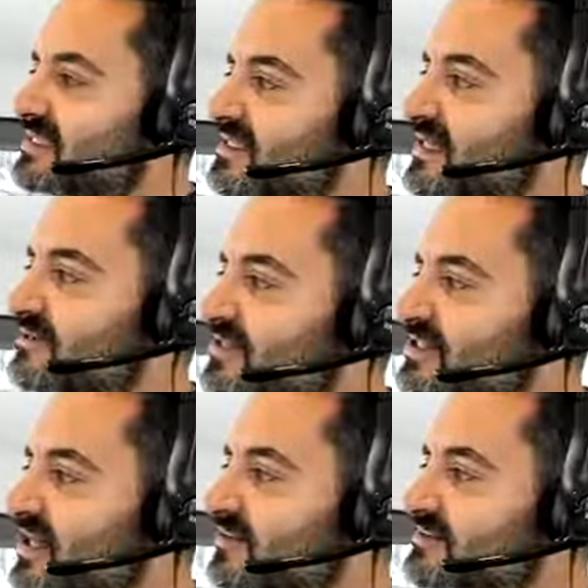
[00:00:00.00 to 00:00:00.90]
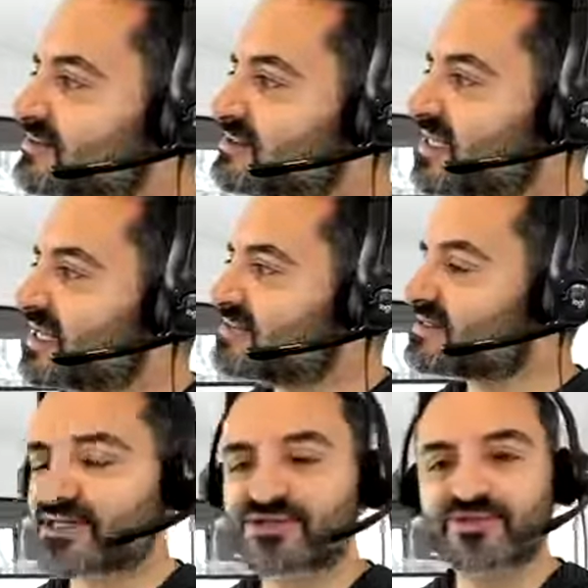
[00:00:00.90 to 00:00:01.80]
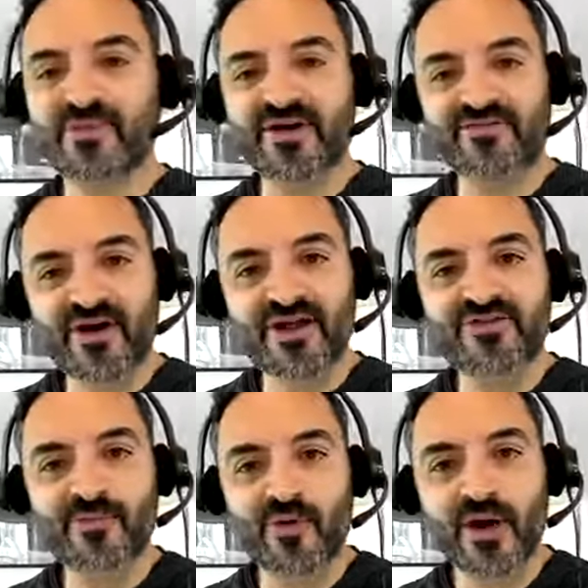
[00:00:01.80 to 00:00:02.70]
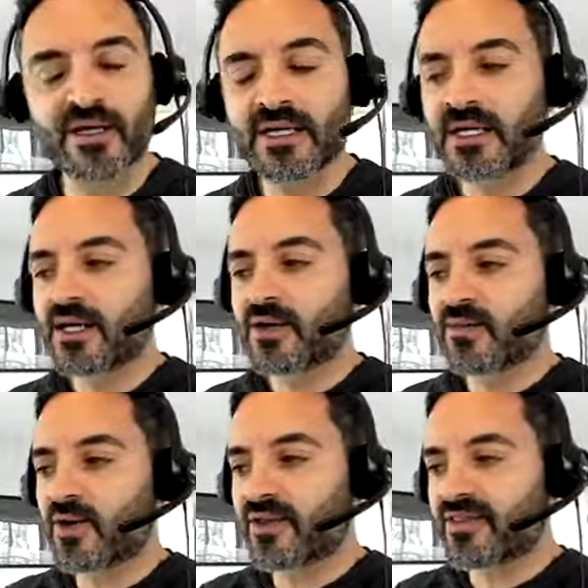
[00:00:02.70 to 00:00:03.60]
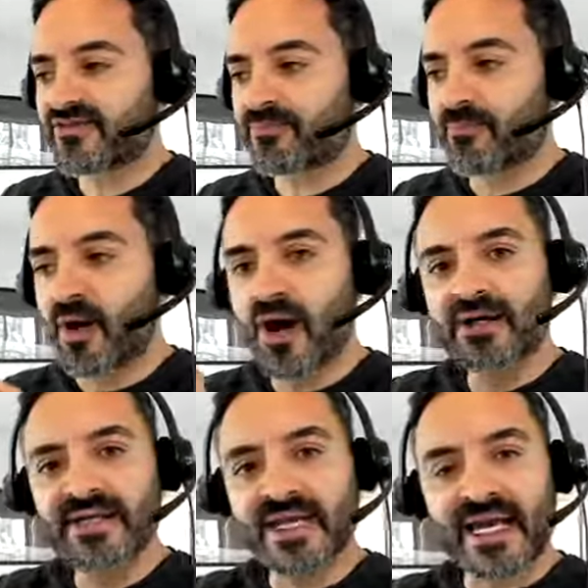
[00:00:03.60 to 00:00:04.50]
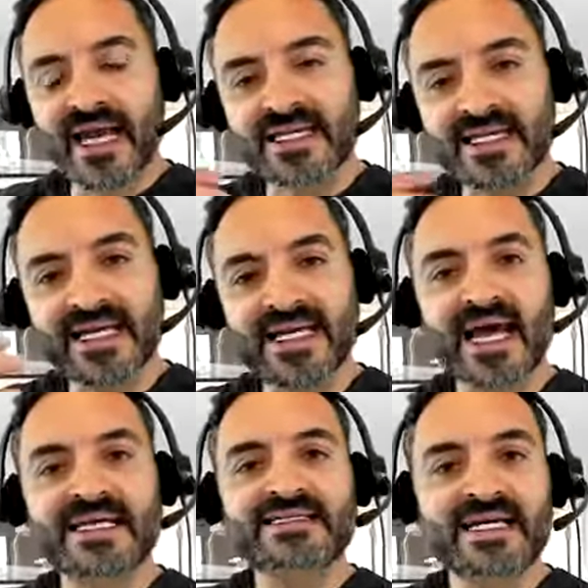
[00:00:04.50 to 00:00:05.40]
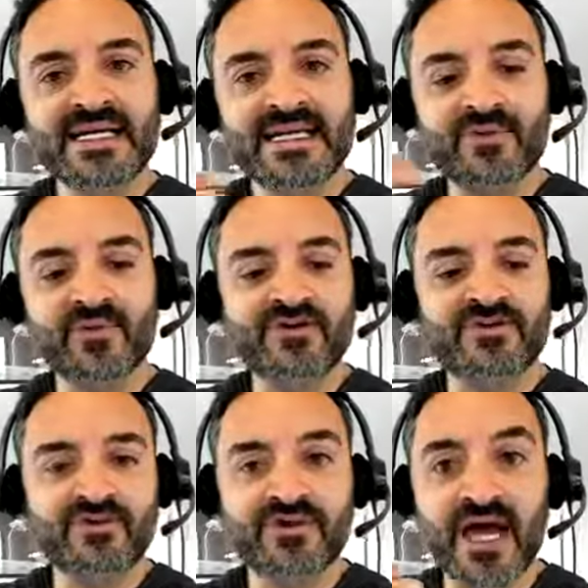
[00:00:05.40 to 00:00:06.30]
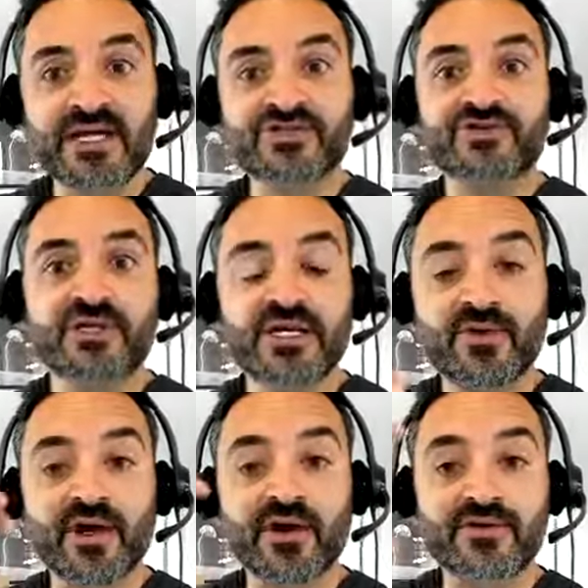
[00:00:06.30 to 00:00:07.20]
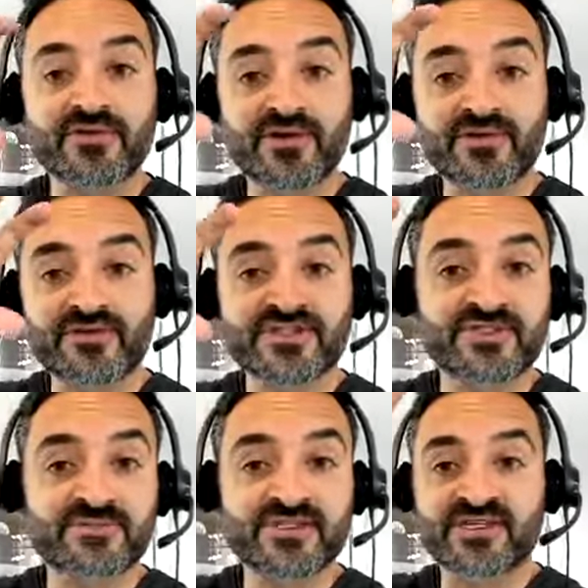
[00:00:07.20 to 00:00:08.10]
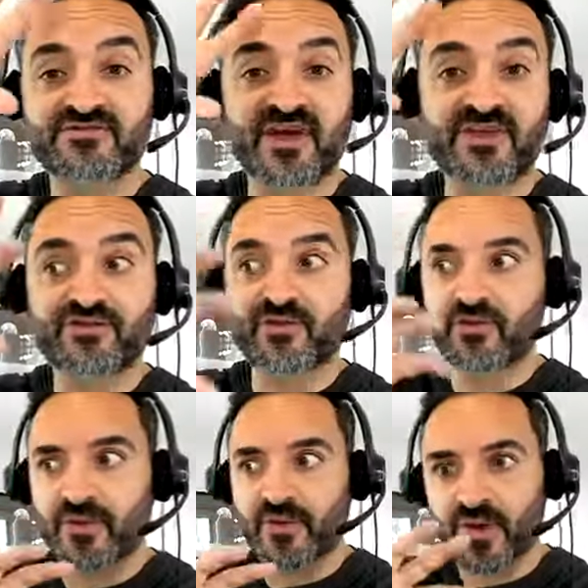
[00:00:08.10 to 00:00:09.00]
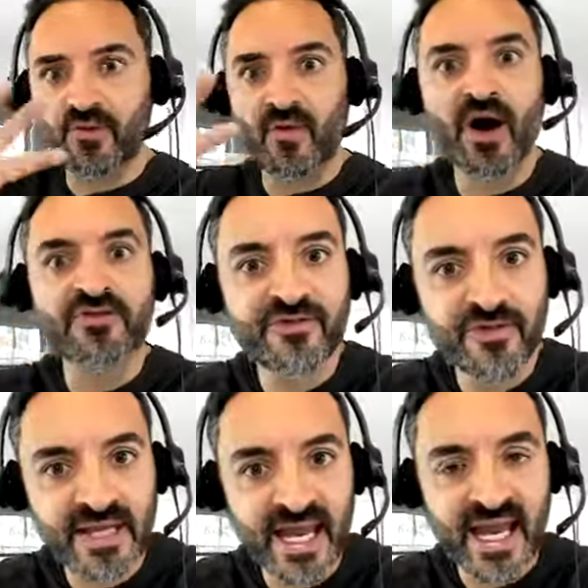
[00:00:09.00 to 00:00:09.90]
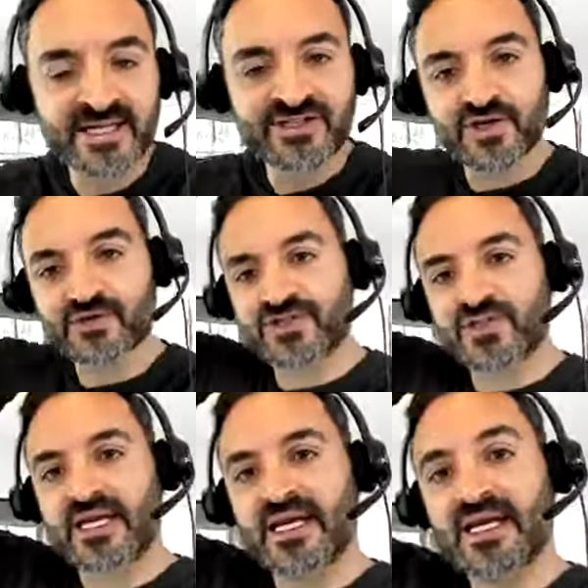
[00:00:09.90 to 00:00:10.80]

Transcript: I wish I had stayed in touch with my friends more well, this bonding and connecting that we do naturally when our nervous system is in ventral, where we want to engage socially,